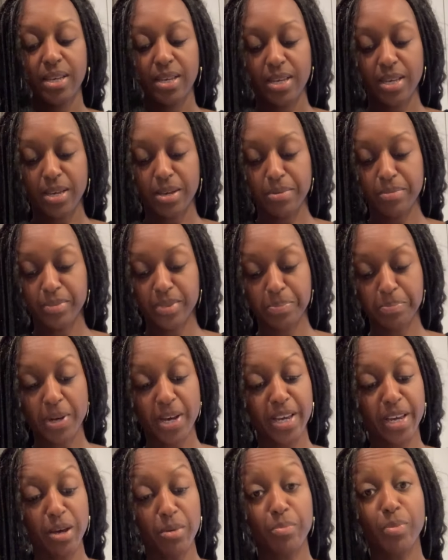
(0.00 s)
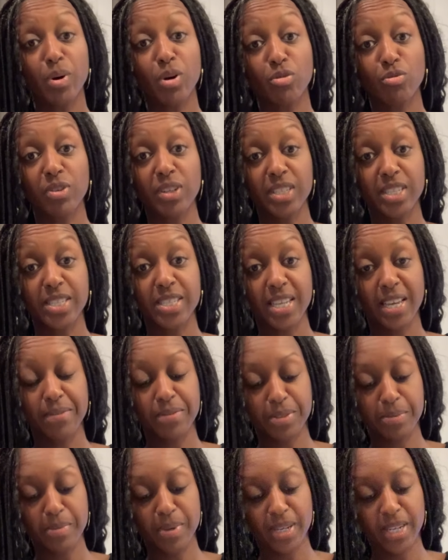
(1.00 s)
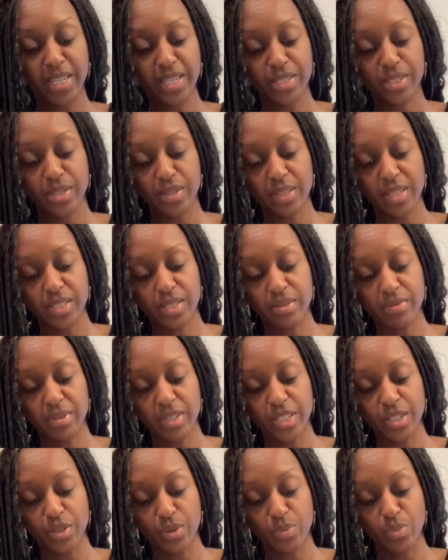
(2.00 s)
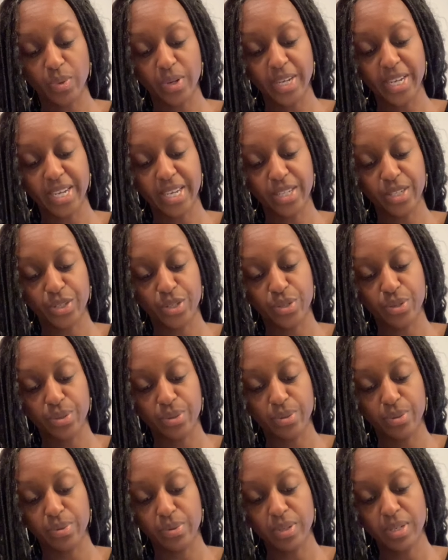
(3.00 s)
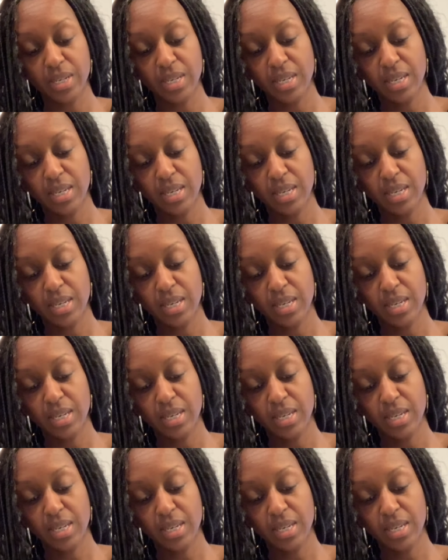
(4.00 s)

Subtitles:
Buying in bulk really saves money, so that's a really good way to